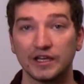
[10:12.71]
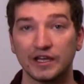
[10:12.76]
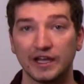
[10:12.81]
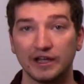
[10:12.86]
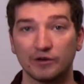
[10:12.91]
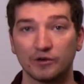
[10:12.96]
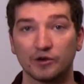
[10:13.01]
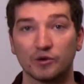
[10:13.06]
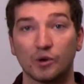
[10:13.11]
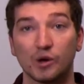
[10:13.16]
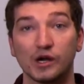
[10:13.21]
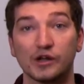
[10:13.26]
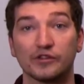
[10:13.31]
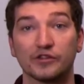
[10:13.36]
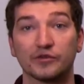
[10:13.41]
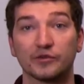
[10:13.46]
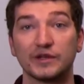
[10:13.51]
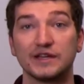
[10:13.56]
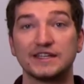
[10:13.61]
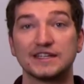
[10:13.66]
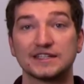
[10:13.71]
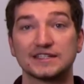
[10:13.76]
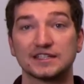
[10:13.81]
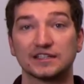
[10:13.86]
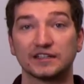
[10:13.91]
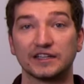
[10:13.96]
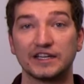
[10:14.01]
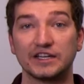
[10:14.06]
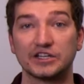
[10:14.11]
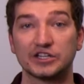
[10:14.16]
It required 3
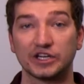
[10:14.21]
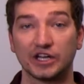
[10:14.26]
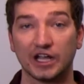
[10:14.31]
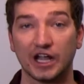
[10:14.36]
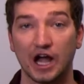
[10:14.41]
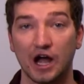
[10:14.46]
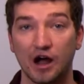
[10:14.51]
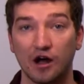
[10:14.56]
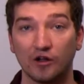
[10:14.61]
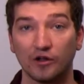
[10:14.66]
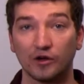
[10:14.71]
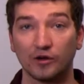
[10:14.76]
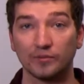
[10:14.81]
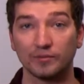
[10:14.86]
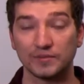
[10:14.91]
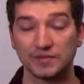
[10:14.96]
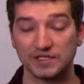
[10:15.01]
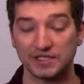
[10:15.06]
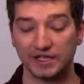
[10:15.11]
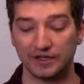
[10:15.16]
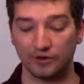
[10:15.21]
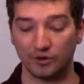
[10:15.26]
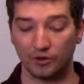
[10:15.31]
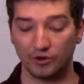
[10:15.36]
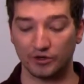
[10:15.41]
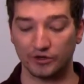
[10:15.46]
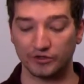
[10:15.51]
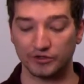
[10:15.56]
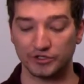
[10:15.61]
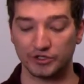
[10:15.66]
distillation columns in
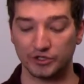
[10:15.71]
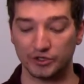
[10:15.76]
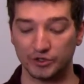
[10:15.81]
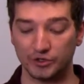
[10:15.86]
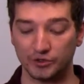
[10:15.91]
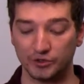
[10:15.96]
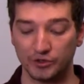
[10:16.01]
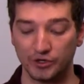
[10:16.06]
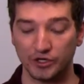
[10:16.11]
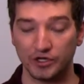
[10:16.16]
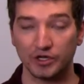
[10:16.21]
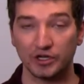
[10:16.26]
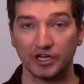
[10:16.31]
order to